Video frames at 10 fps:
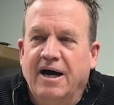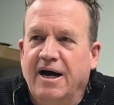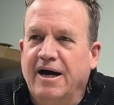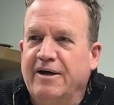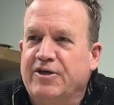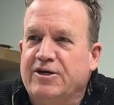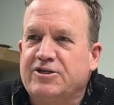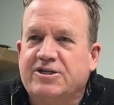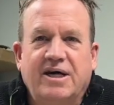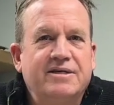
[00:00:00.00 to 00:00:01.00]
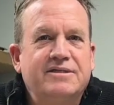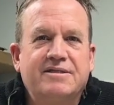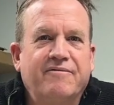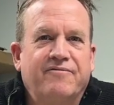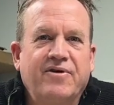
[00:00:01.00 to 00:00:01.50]
There's tons
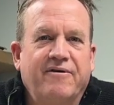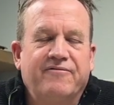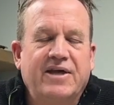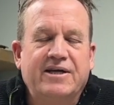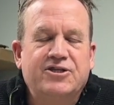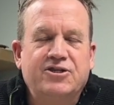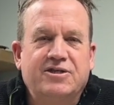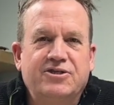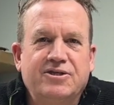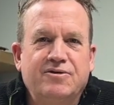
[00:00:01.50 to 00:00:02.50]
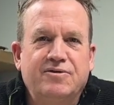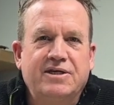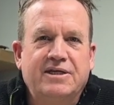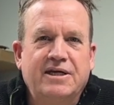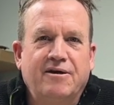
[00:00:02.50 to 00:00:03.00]
of things you could do
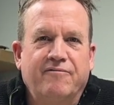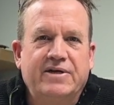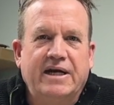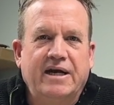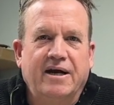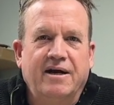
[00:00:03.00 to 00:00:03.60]
to get over here.